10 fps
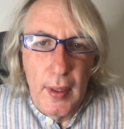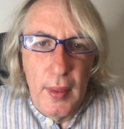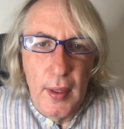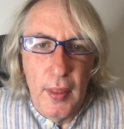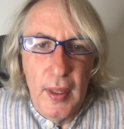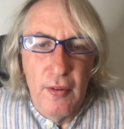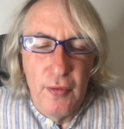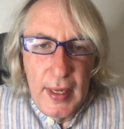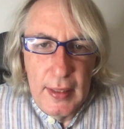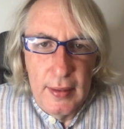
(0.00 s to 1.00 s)
the, the,
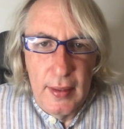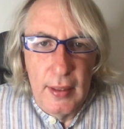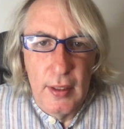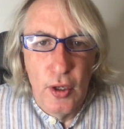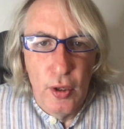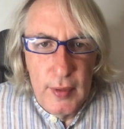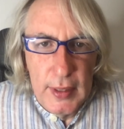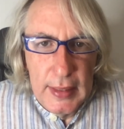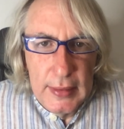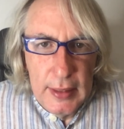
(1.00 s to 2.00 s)
effect that the COVID
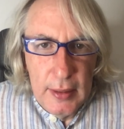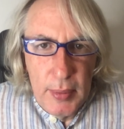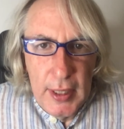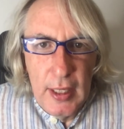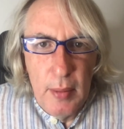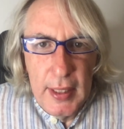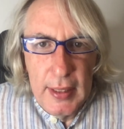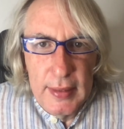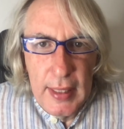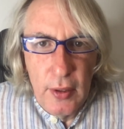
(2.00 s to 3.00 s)
19 pandemic
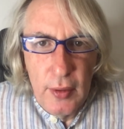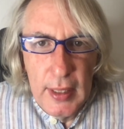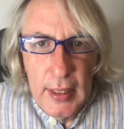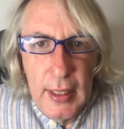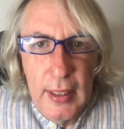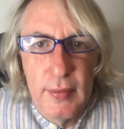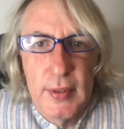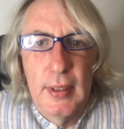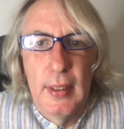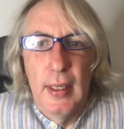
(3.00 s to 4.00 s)
has had on their
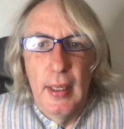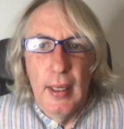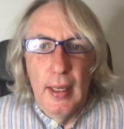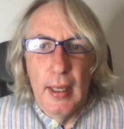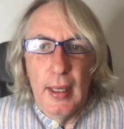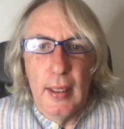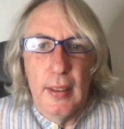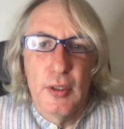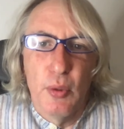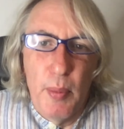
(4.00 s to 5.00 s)
lives. Uh,
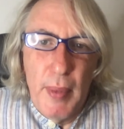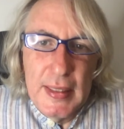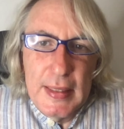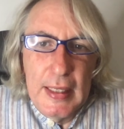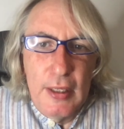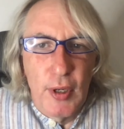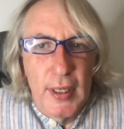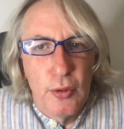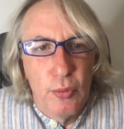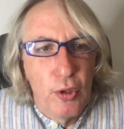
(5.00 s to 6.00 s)
so we're basically
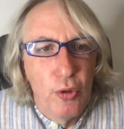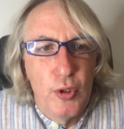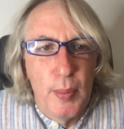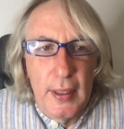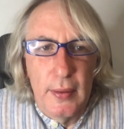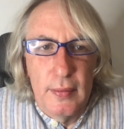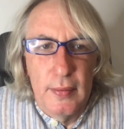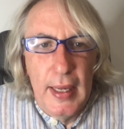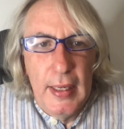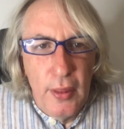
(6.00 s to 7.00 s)
trying to recruit about
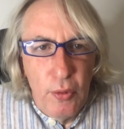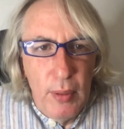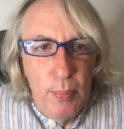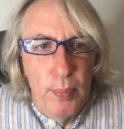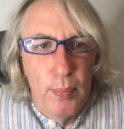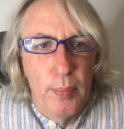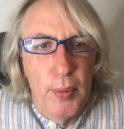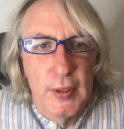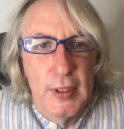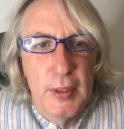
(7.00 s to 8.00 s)
83
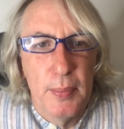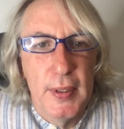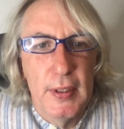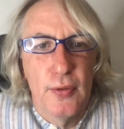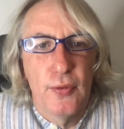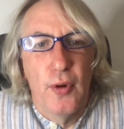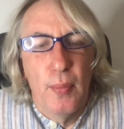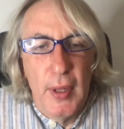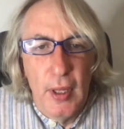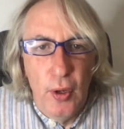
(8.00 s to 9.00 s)
participants
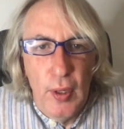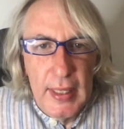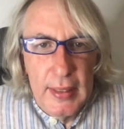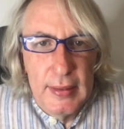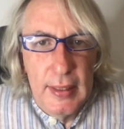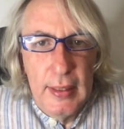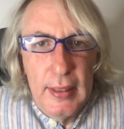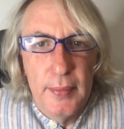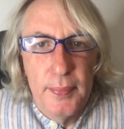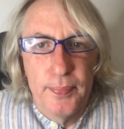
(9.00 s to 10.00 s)
from the earlier study,